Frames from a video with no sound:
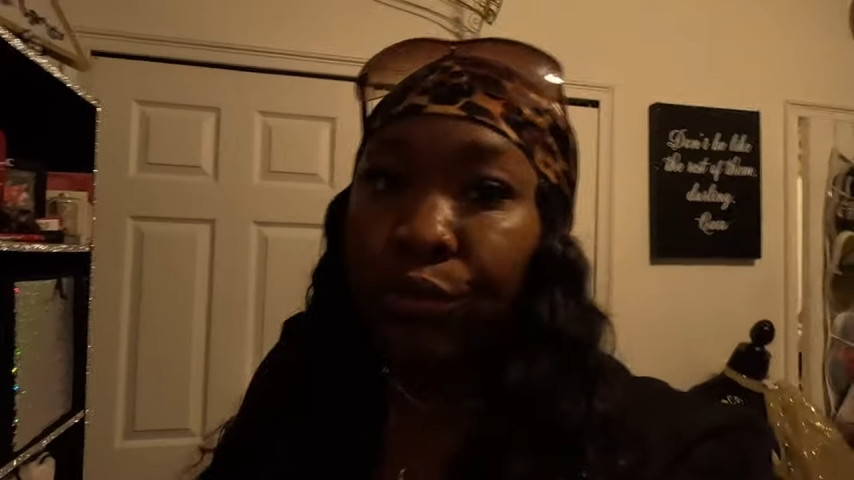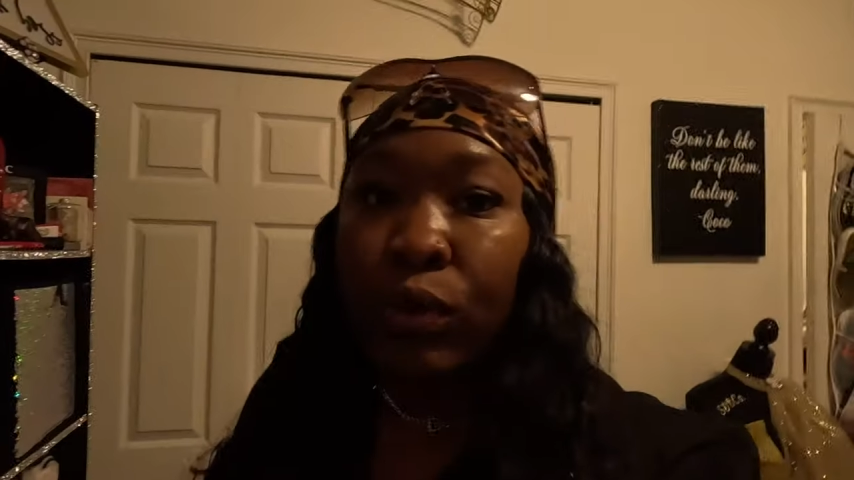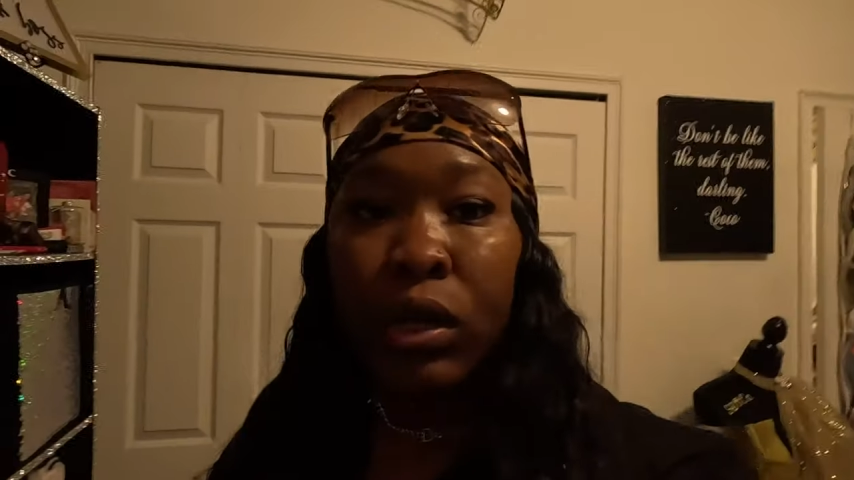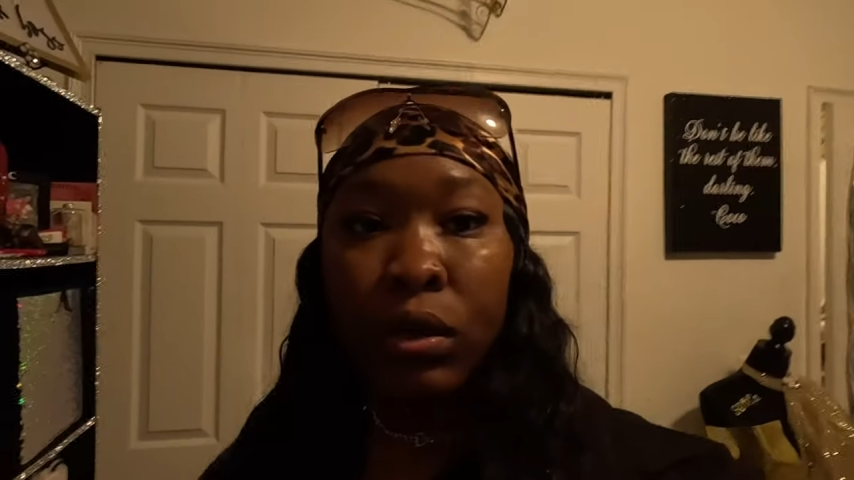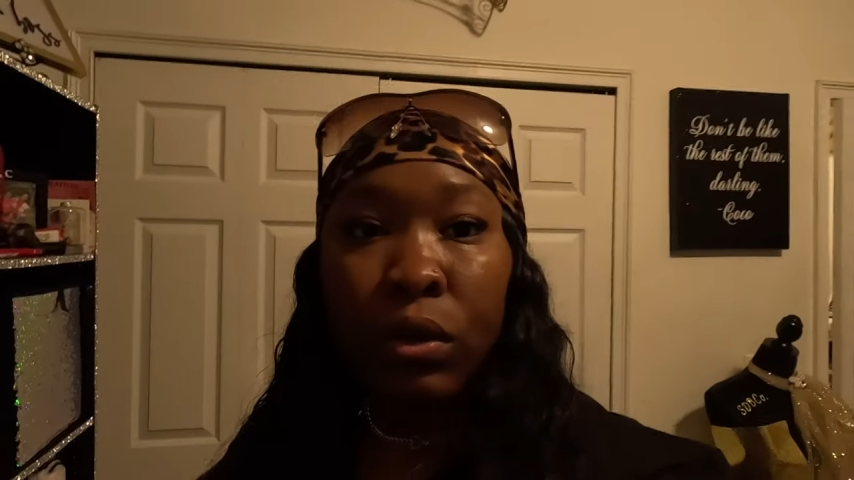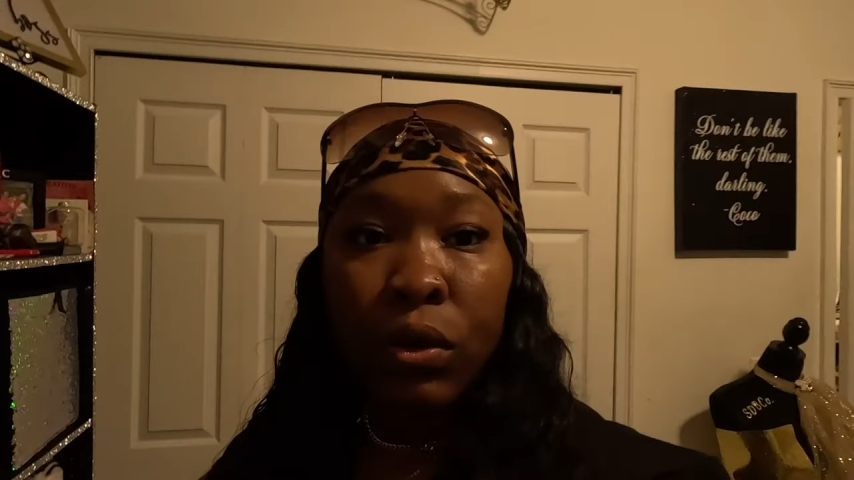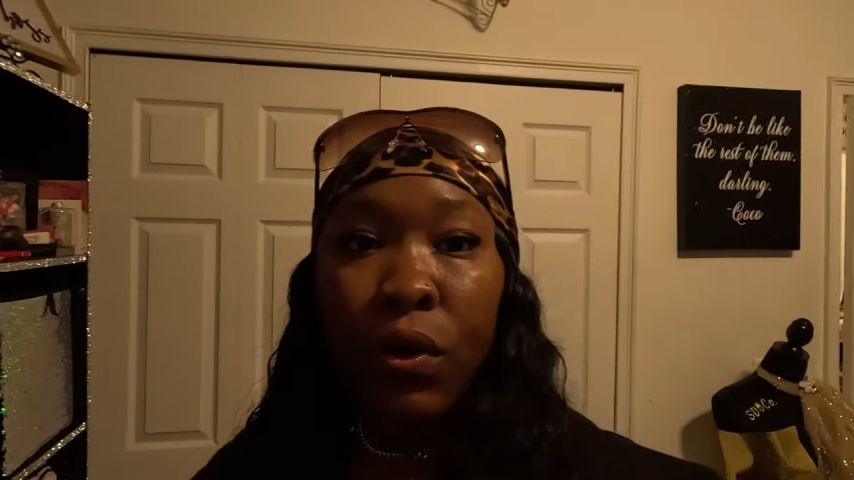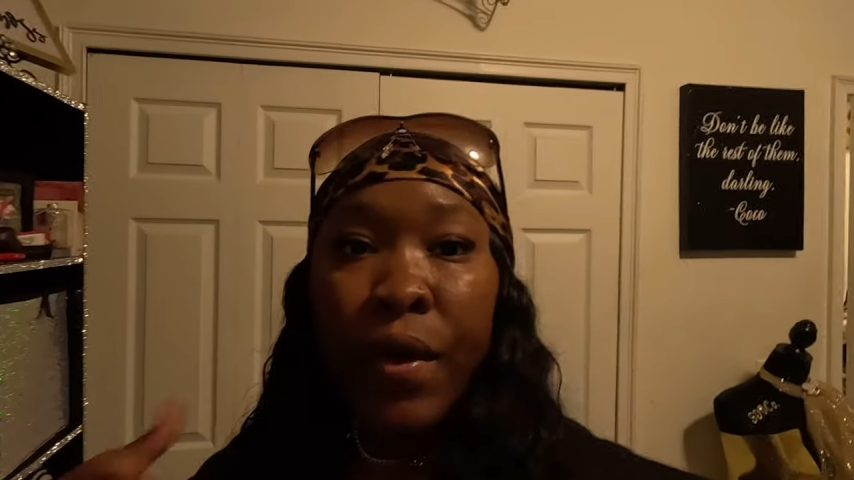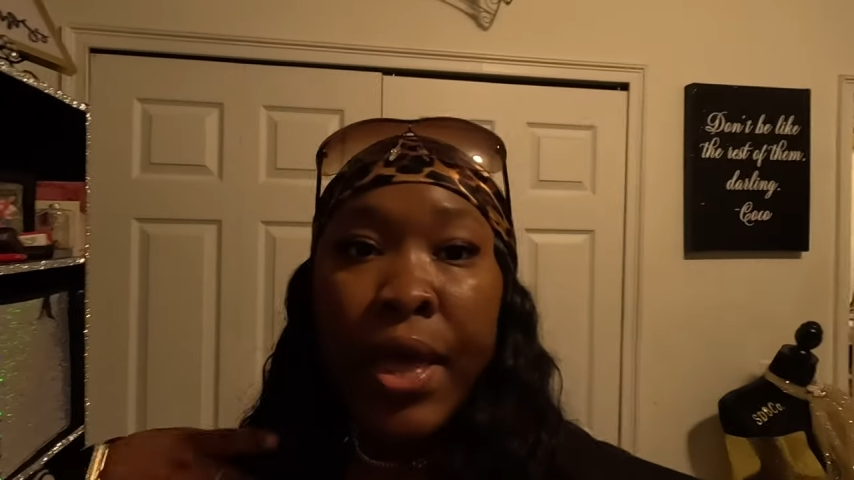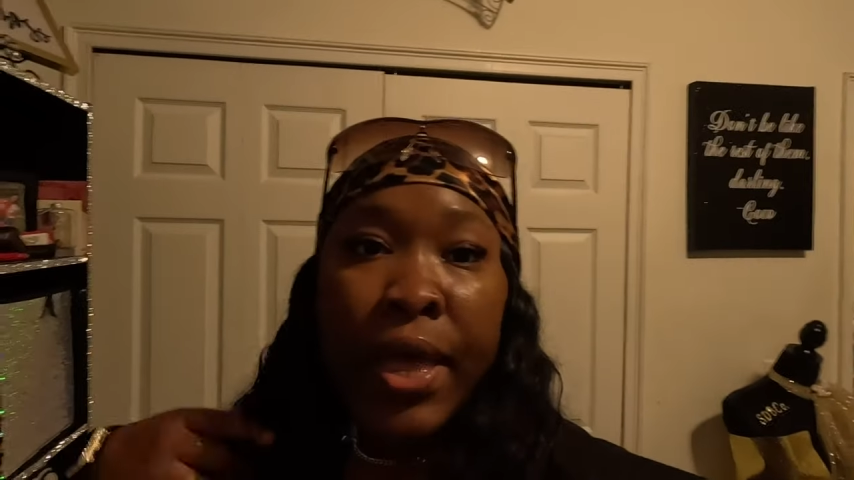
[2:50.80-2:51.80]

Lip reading: the road.